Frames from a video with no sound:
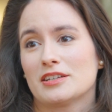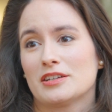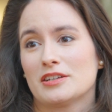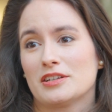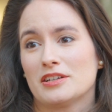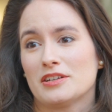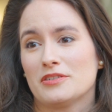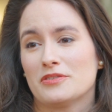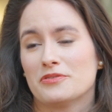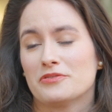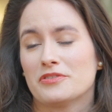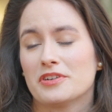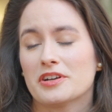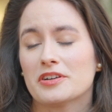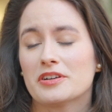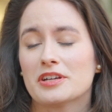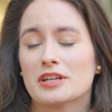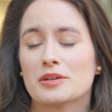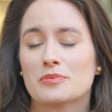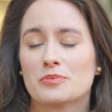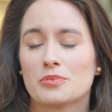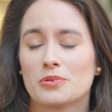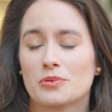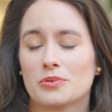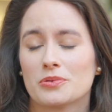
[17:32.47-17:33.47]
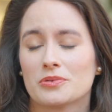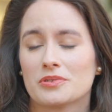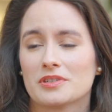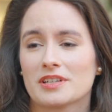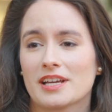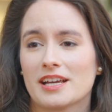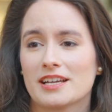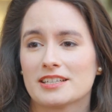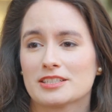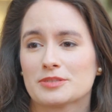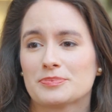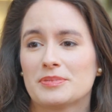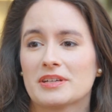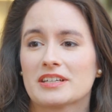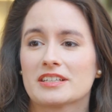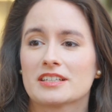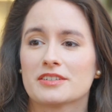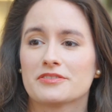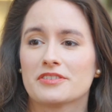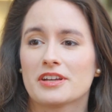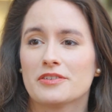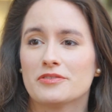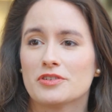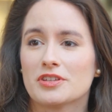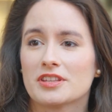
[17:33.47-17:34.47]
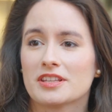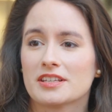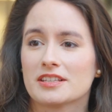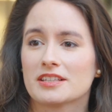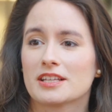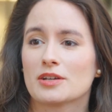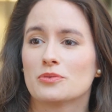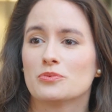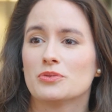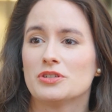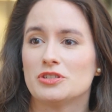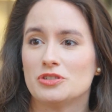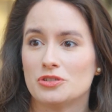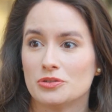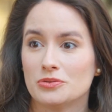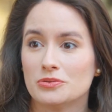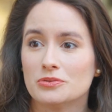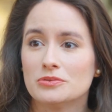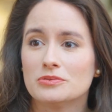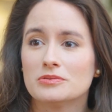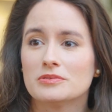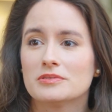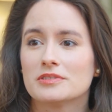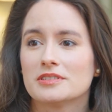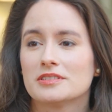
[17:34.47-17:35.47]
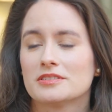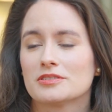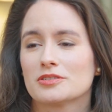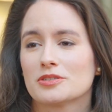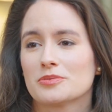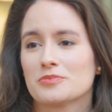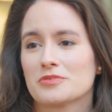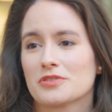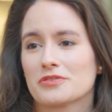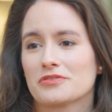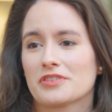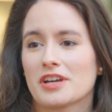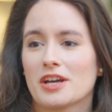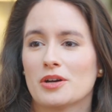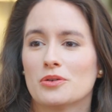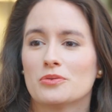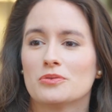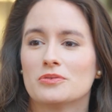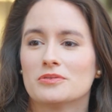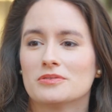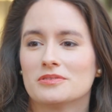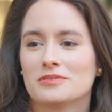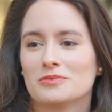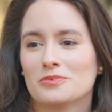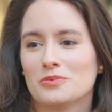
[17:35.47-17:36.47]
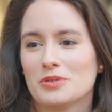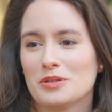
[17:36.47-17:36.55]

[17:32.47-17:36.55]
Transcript: a very important aspect of everything that we do in terms of how